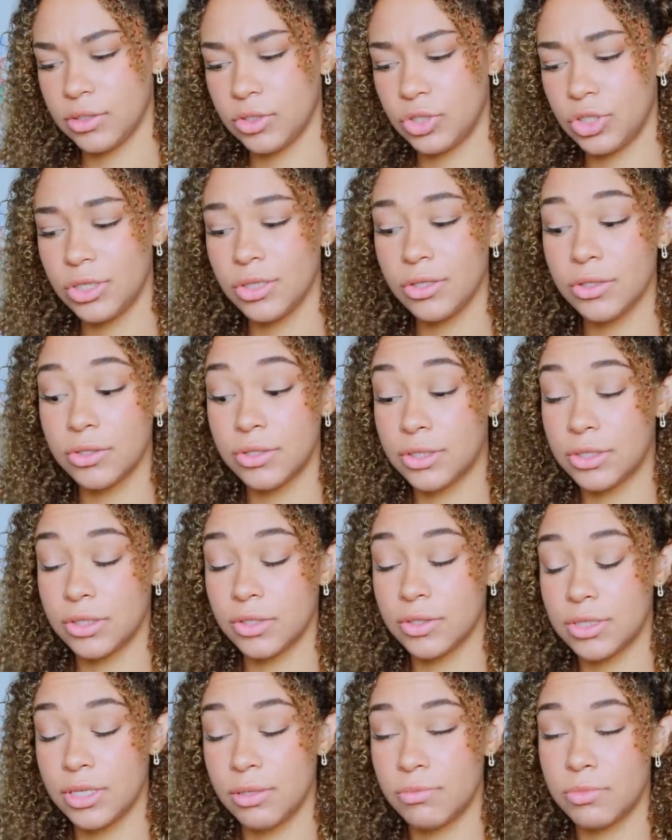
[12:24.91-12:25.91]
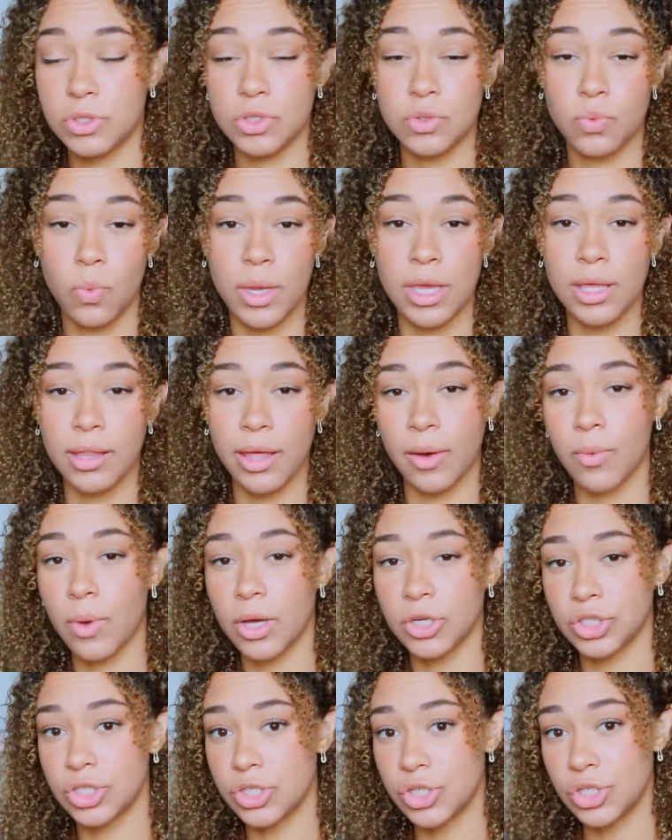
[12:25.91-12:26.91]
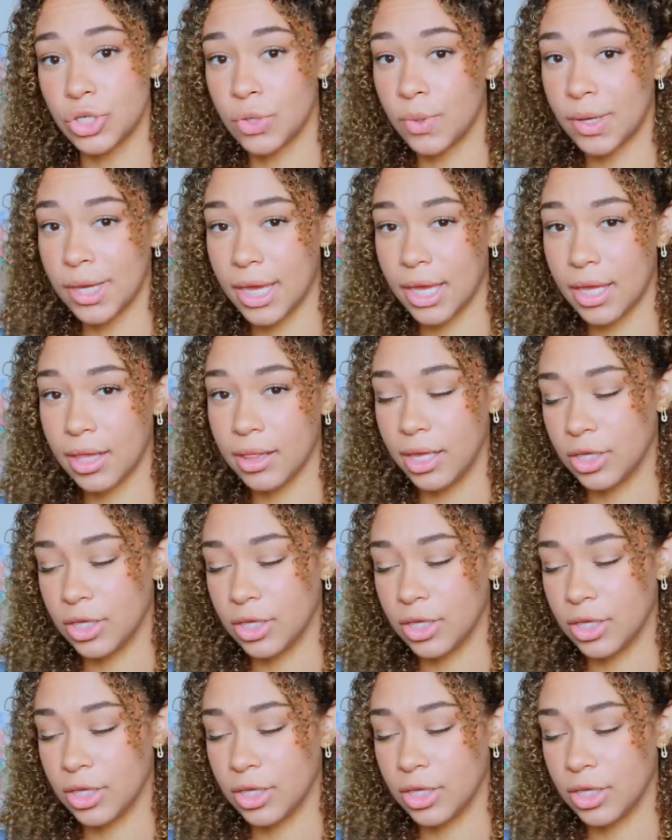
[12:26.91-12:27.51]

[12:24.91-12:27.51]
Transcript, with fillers: she still seems sweet, like, while she's doing it.